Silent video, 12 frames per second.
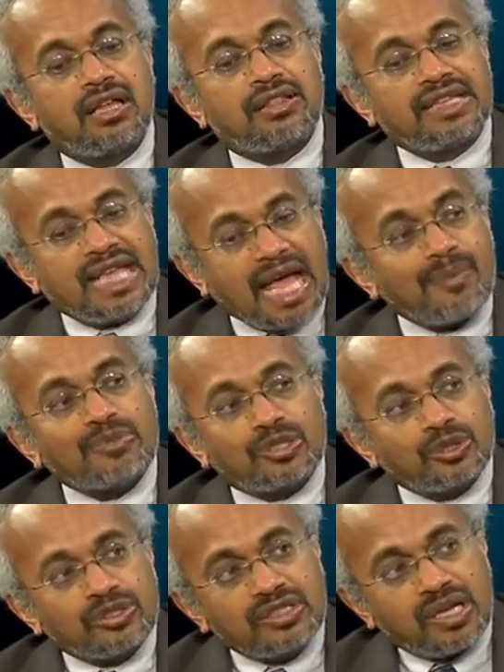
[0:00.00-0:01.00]
the
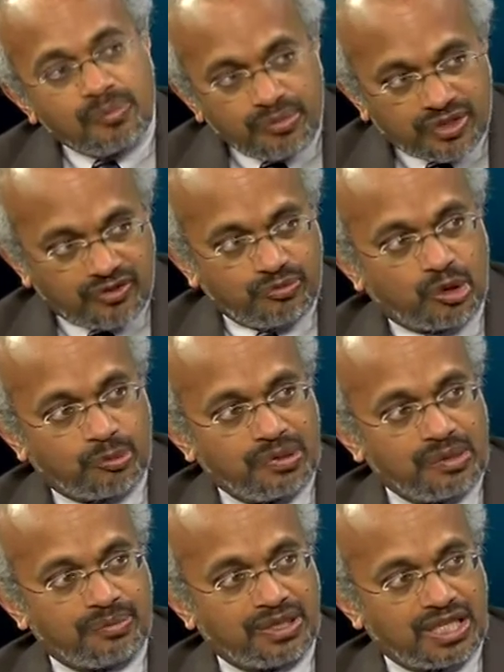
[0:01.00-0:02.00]
absolute number of poor
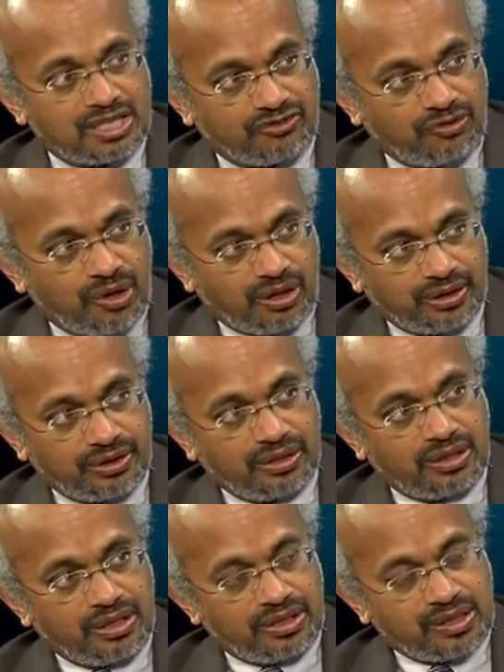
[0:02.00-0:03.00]
people has fallen
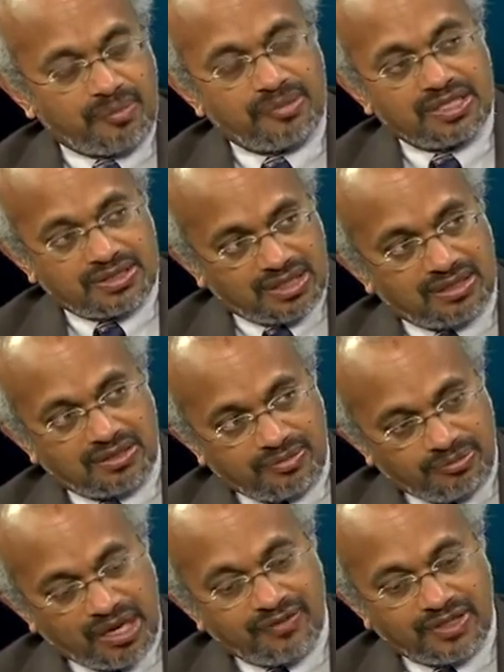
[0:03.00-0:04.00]
that means
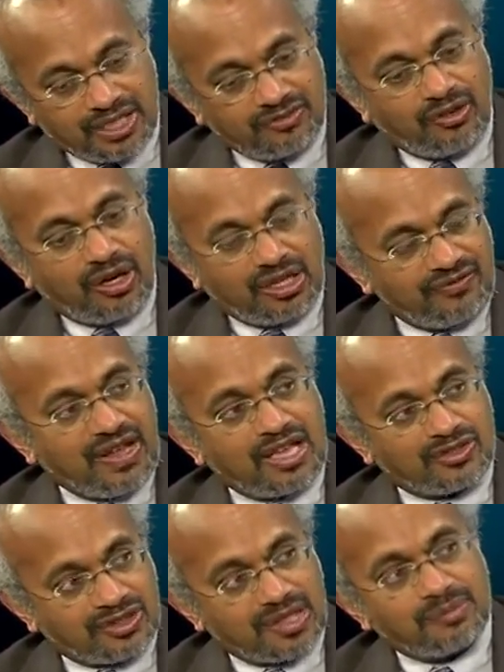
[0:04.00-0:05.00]
that poverty is falling
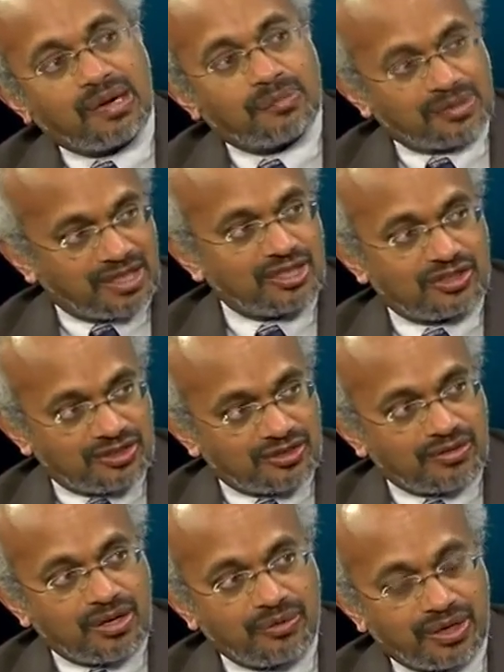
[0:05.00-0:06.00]
faster than population is
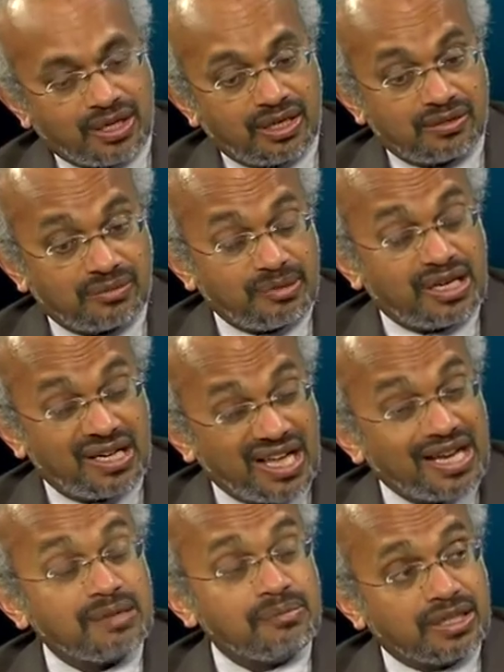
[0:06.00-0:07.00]
growing. Right. about
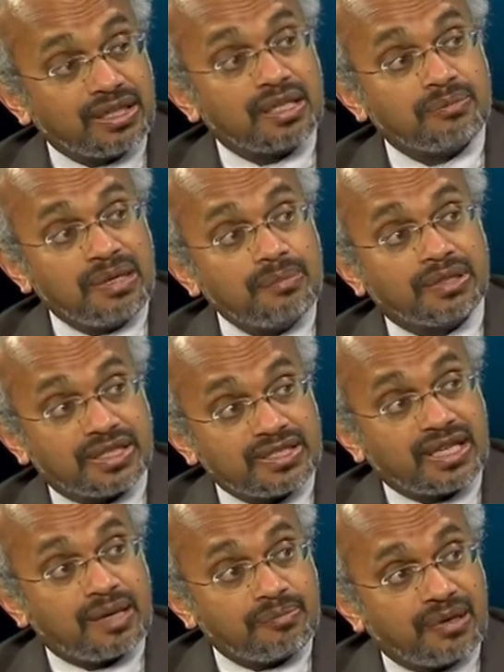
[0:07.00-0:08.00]
9 million people
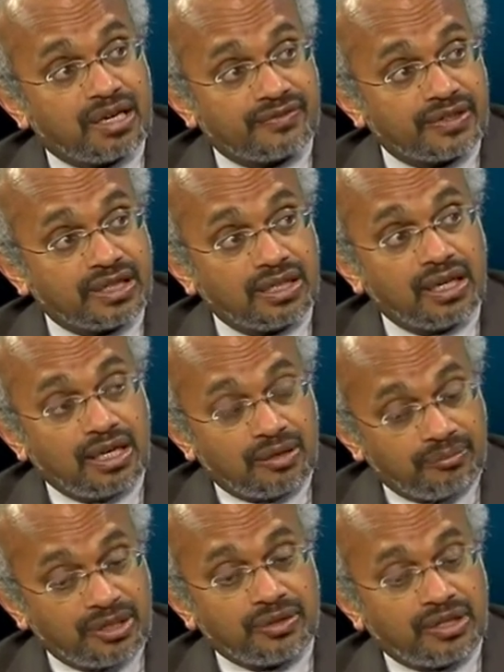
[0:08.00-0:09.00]
escape poverty
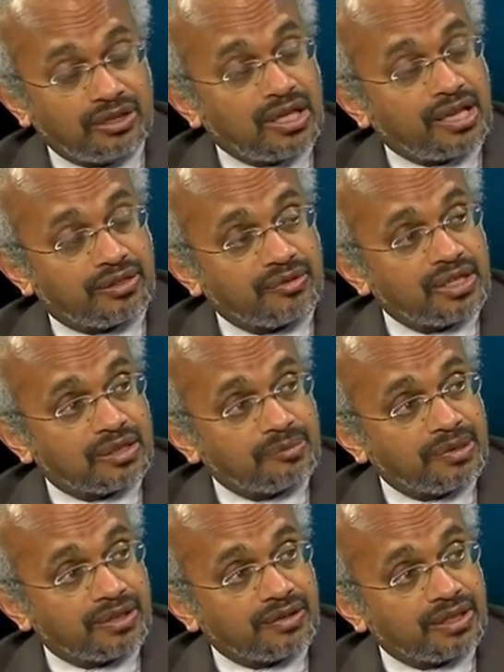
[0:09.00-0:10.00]
in that three year
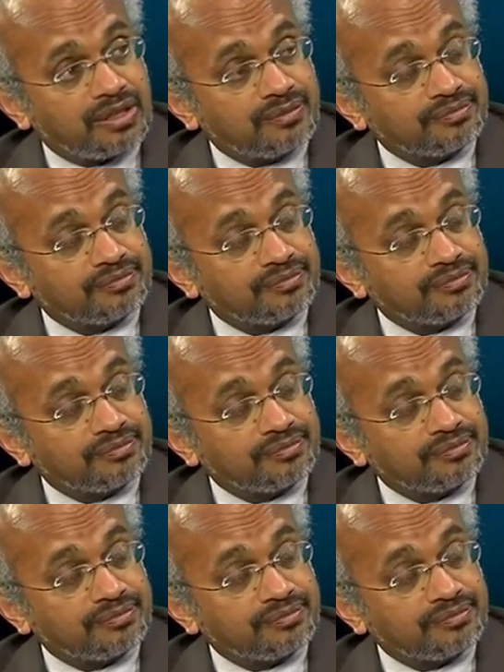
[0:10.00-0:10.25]
period.